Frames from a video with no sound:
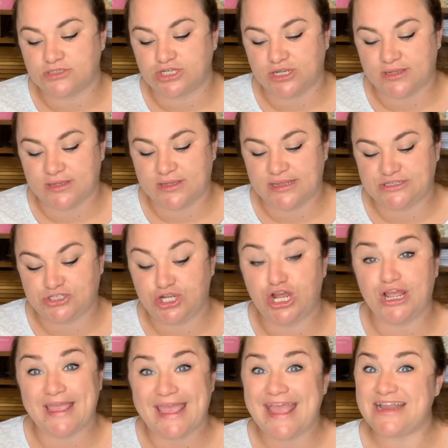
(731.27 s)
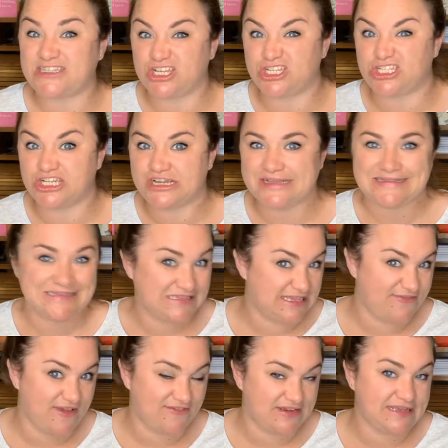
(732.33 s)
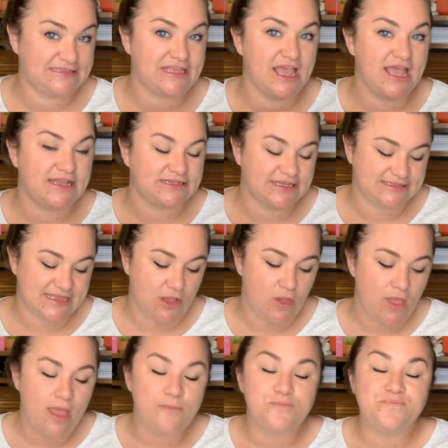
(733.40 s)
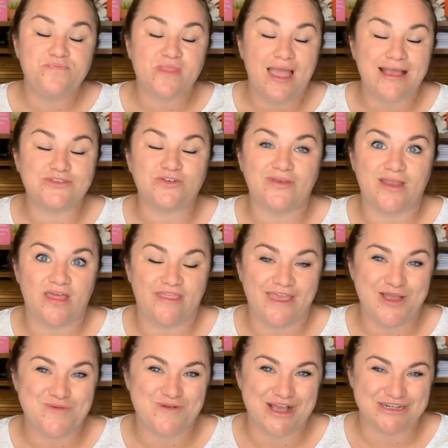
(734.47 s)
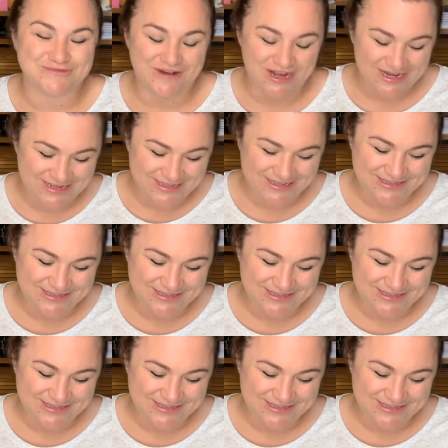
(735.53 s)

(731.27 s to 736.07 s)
took, it took, it took 65 days to sell. I sold nothing on Poshmark